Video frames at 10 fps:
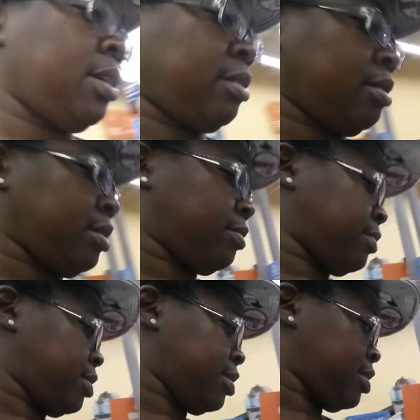got another
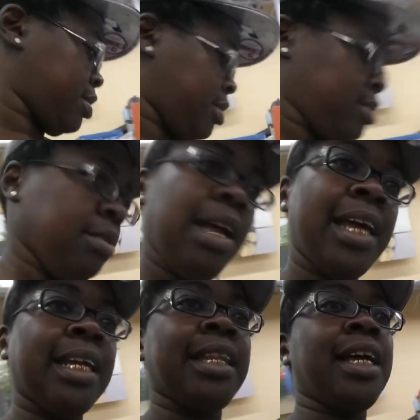one.
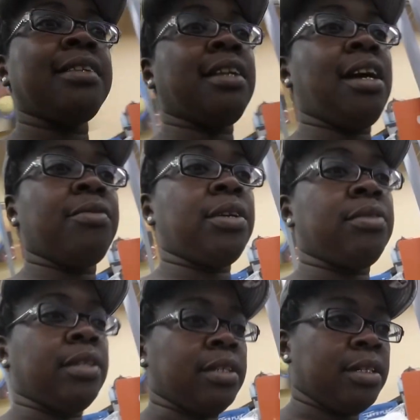How that thing start
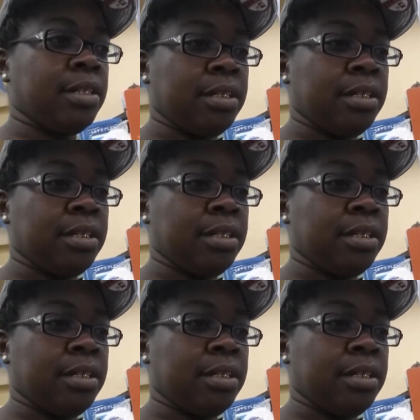rolling?